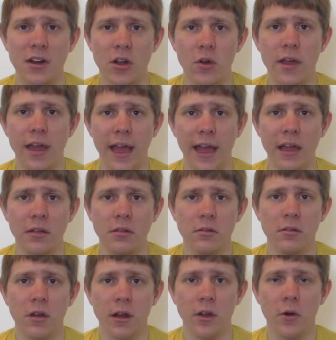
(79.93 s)
okay,
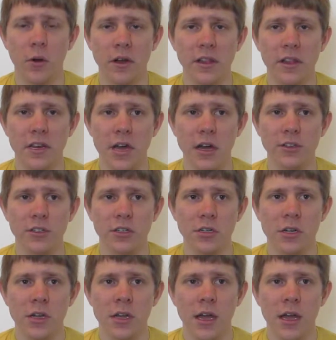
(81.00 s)
according to the doctor.